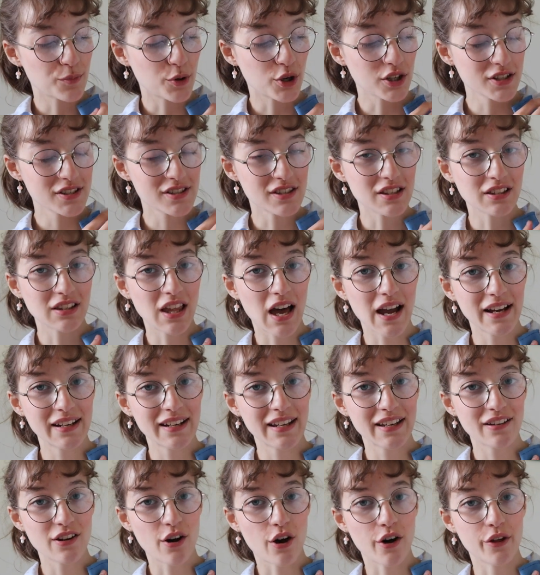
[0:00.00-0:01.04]
put the
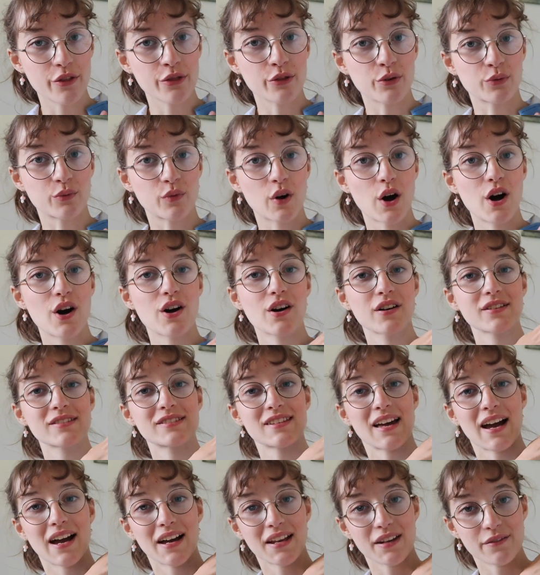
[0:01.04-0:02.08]
lining on the wrong
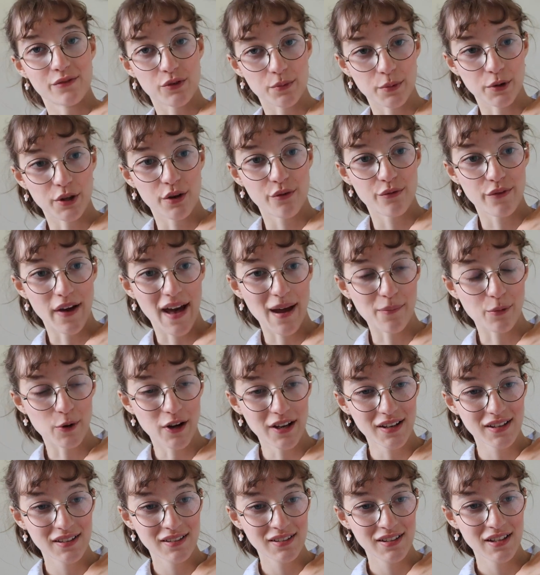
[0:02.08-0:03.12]
side of the blue
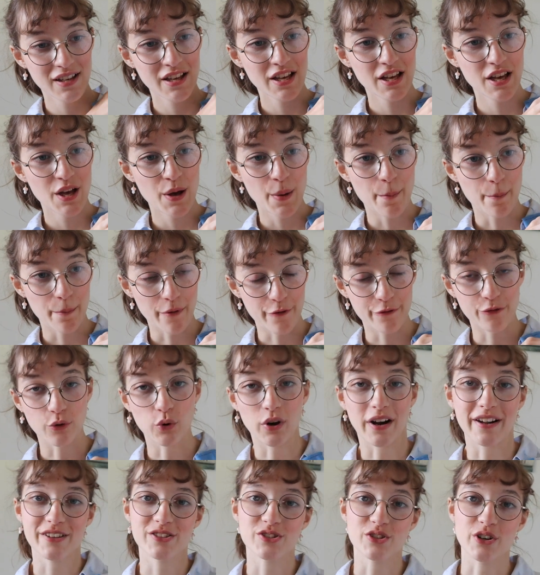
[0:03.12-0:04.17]
fabric,
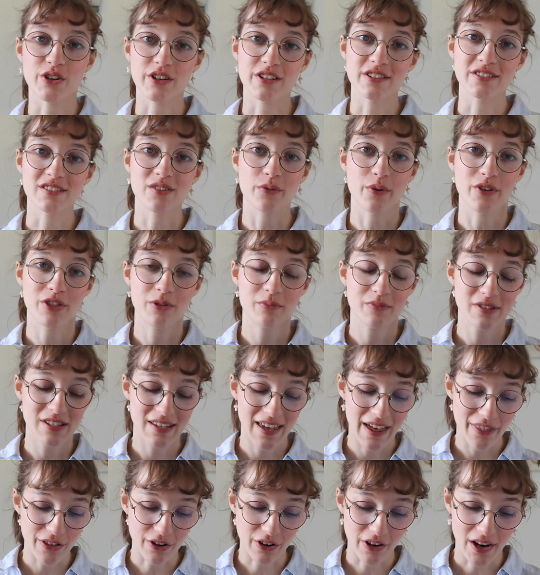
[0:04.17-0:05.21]
before I started sewing them
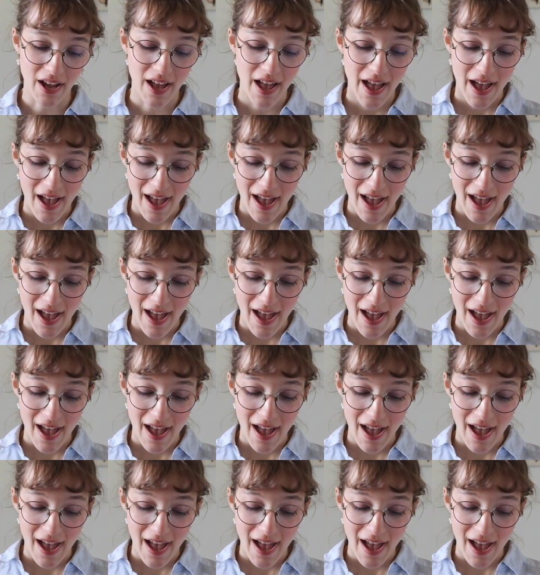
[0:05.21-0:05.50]
together.